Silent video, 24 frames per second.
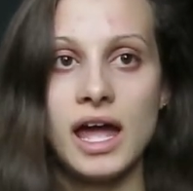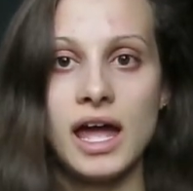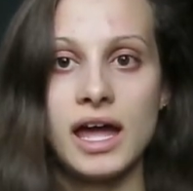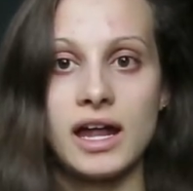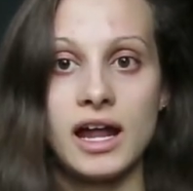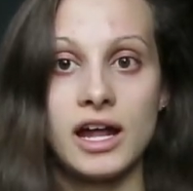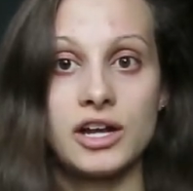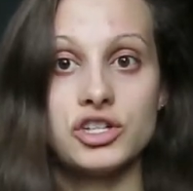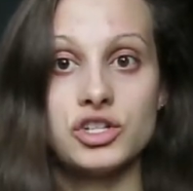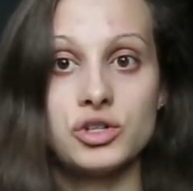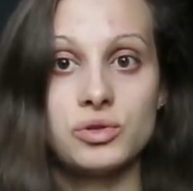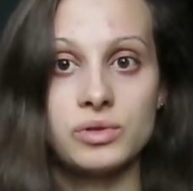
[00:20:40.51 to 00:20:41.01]

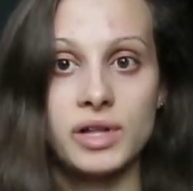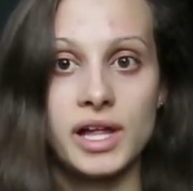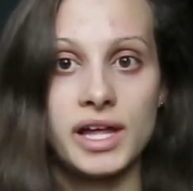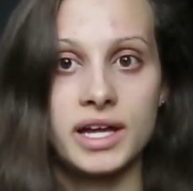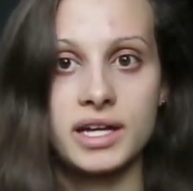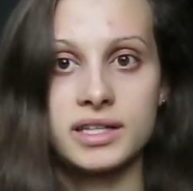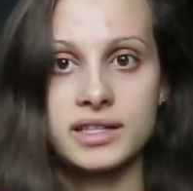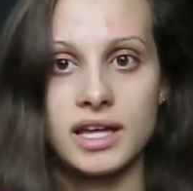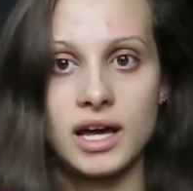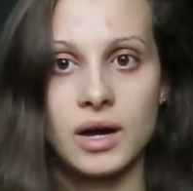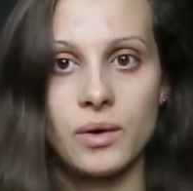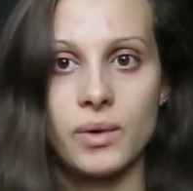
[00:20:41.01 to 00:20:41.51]
And I do
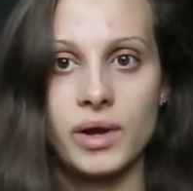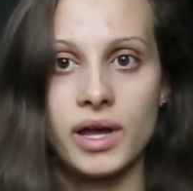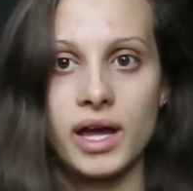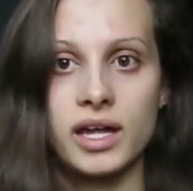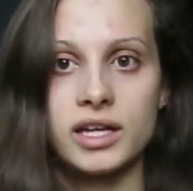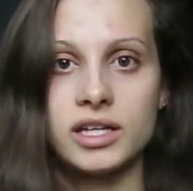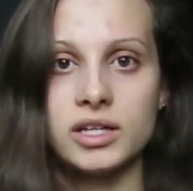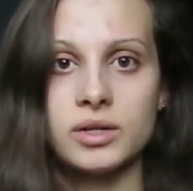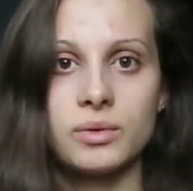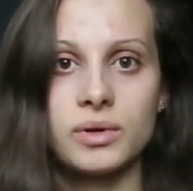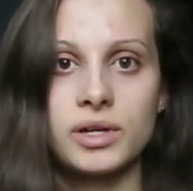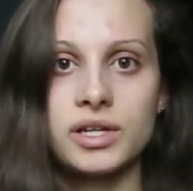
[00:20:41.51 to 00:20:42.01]
like it that way
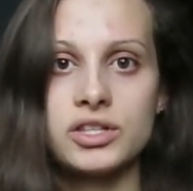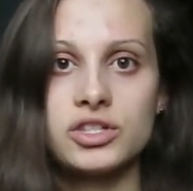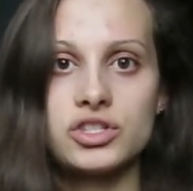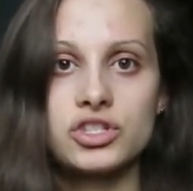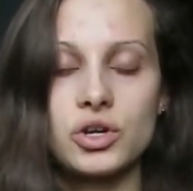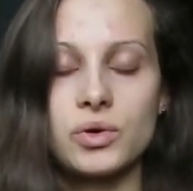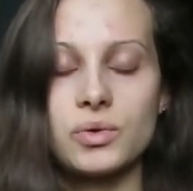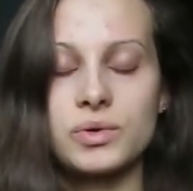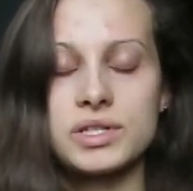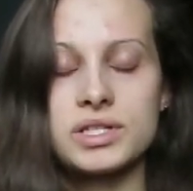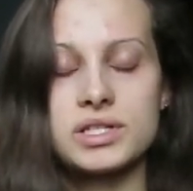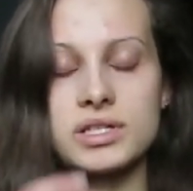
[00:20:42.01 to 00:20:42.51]
anyway,
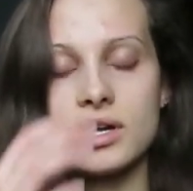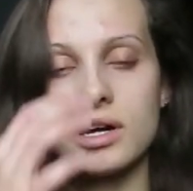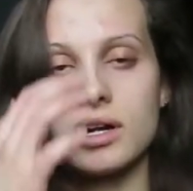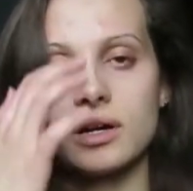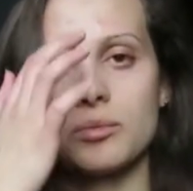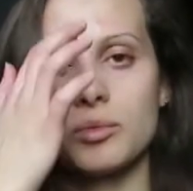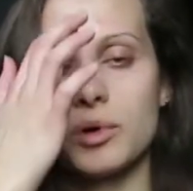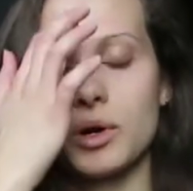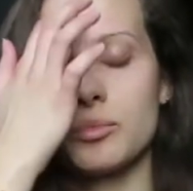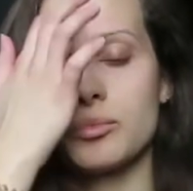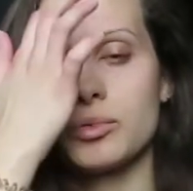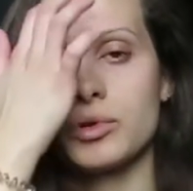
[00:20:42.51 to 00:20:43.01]
so it's
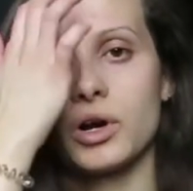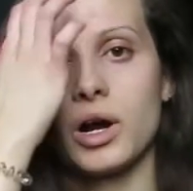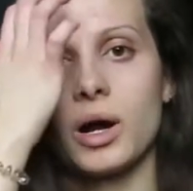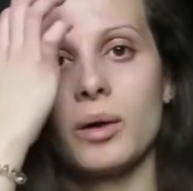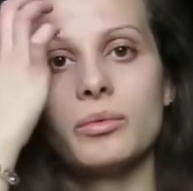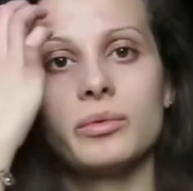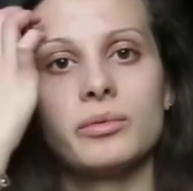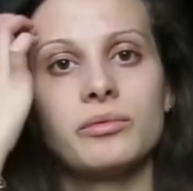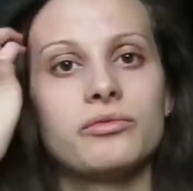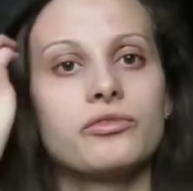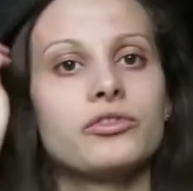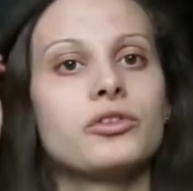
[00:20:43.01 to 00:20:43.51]
not a
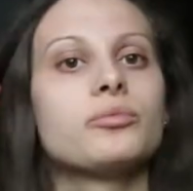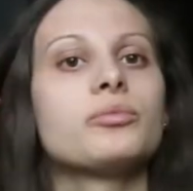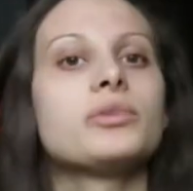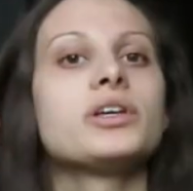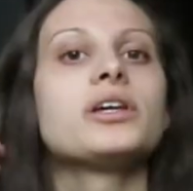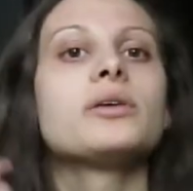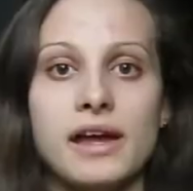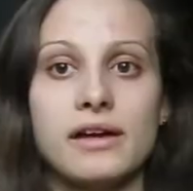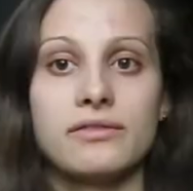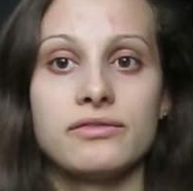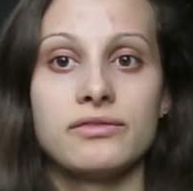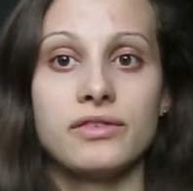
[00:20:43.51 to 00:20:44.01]
problem for
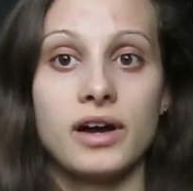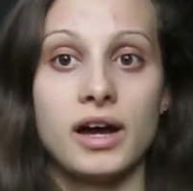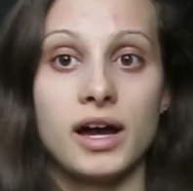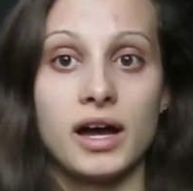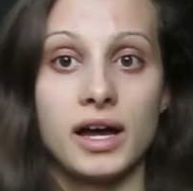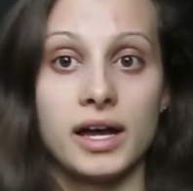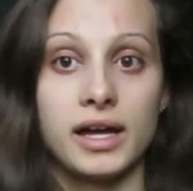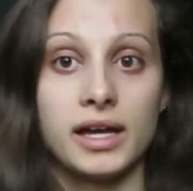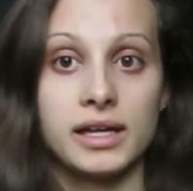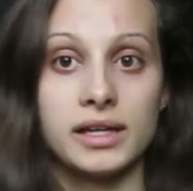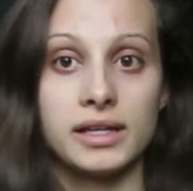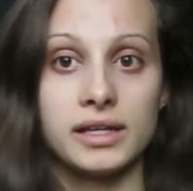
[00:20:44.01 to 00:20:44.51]
me if
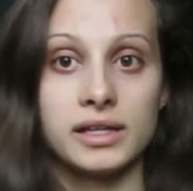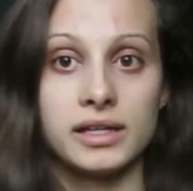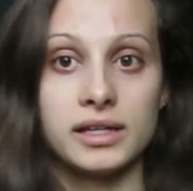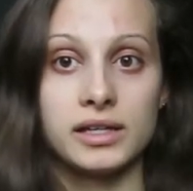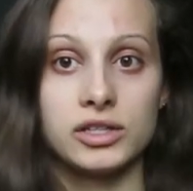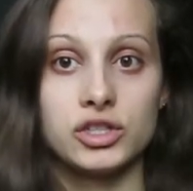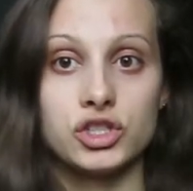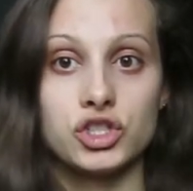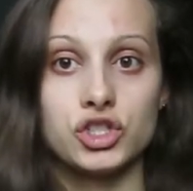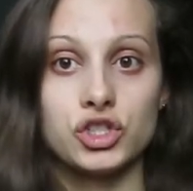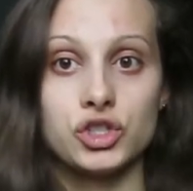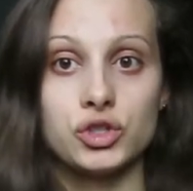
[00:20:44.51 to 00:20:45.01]

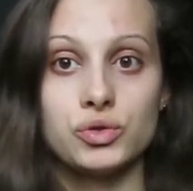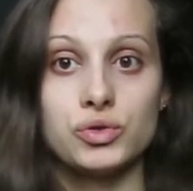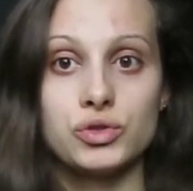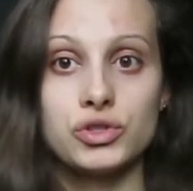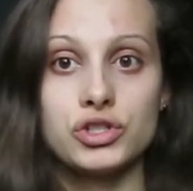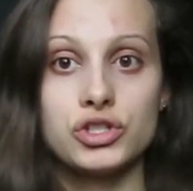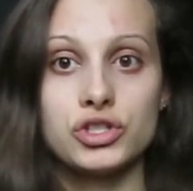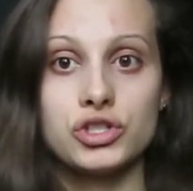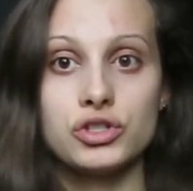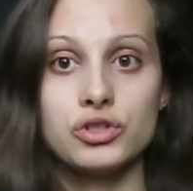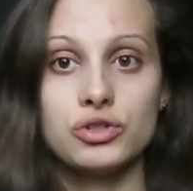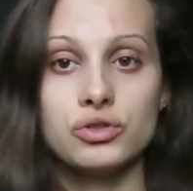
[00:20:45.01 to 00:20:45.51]
I
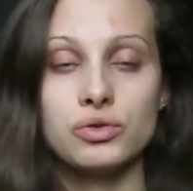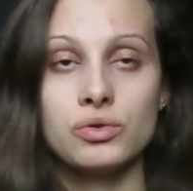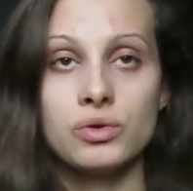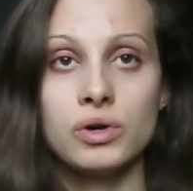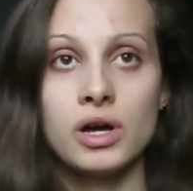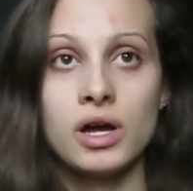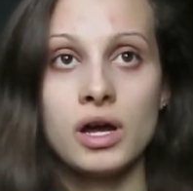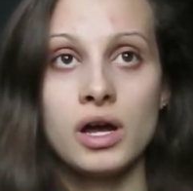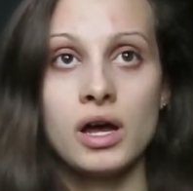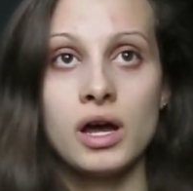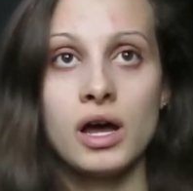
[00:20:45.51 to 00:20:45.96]
choose to.